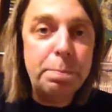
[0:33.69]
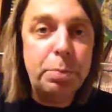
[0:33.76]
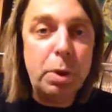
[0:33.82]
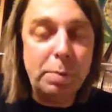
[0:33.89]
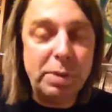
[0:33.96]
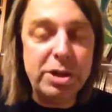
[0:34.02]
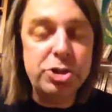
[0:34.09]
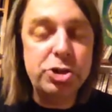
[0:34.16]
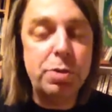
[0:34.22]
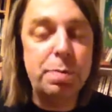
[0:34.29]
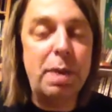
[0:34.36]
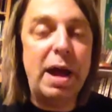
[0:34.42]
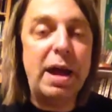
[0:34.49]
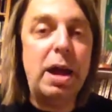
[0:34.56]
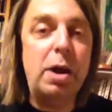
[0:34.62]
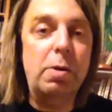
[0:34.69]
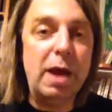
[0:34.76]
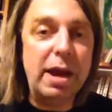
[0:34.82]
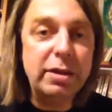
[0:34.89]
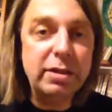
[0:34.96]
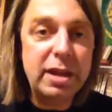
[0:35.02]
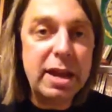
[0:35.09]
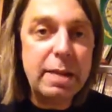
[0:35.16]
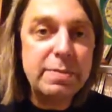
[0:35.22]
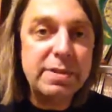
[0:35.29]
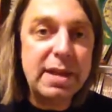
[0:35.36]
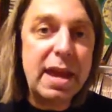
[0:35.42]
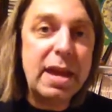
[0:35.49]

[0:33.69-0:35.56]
published by Arion Games,